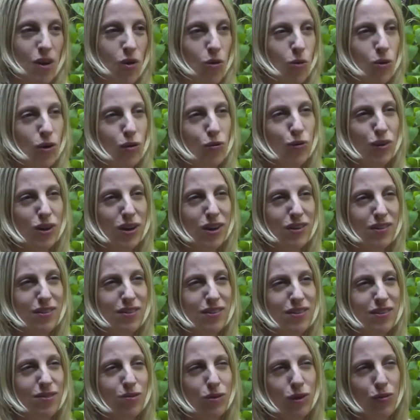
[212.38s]
what
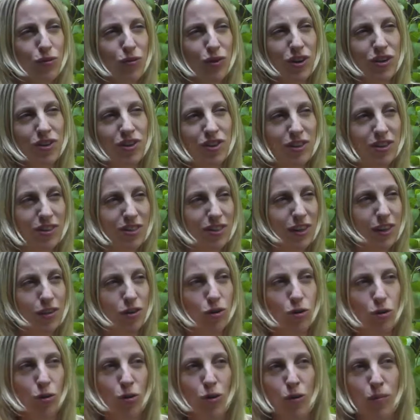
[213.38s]
if we took the
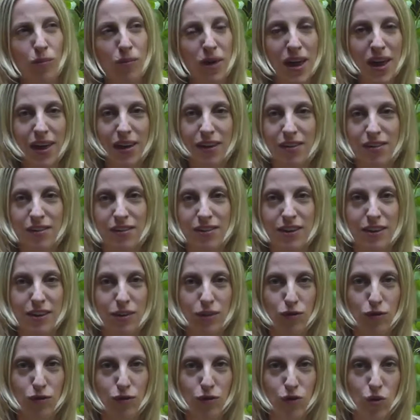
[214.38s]
whole
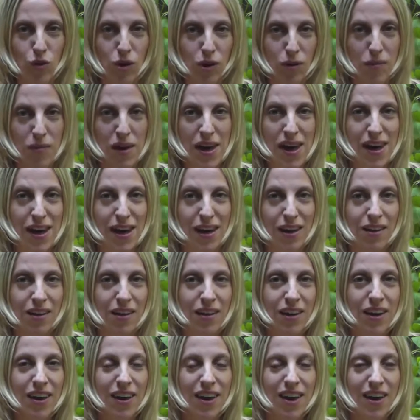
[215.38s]
magazine format
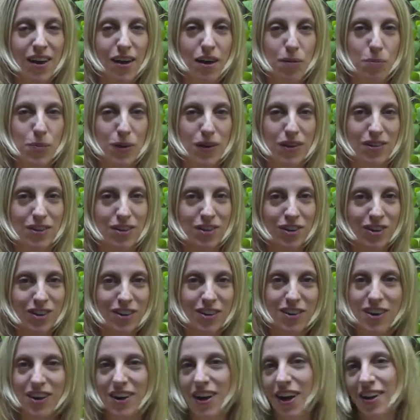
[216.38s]
but
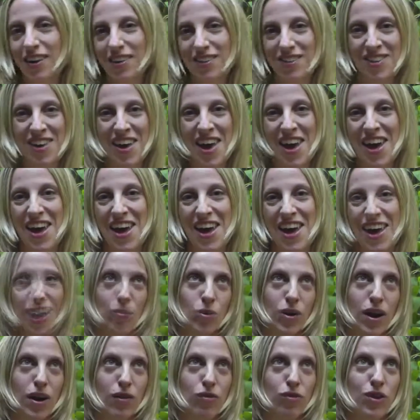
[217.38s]
turned it on its head?
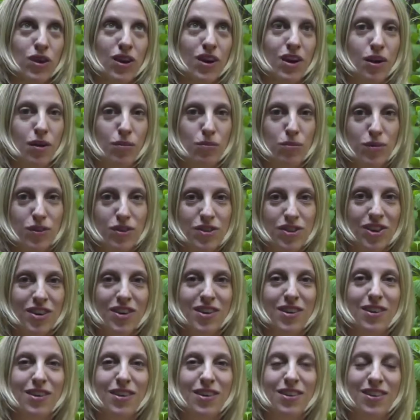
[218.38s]
What I've come
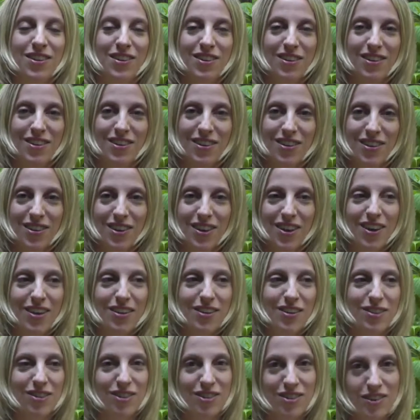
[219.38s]
to
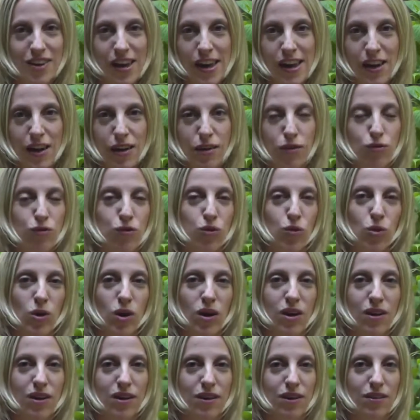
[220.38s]
stand
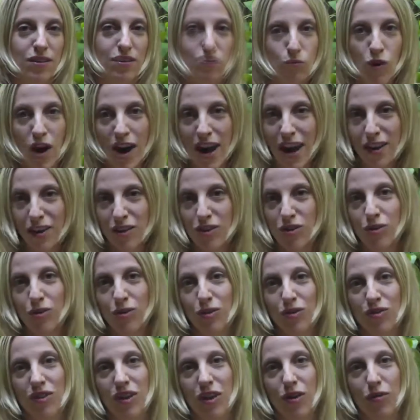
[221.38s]
for is
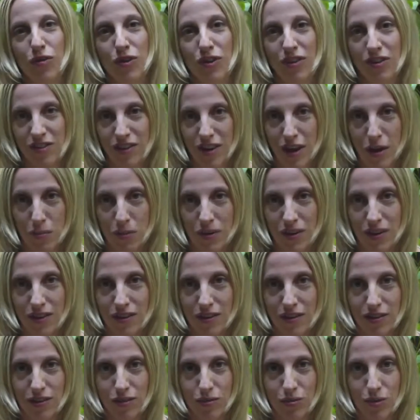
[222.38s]
radical
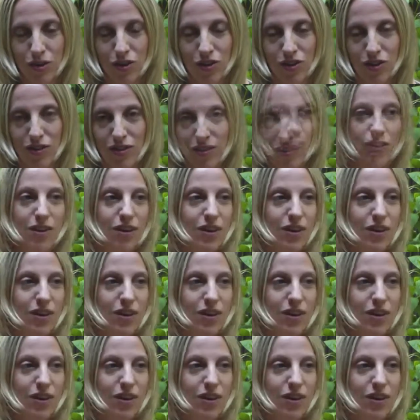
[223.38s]
self-acceptance, which is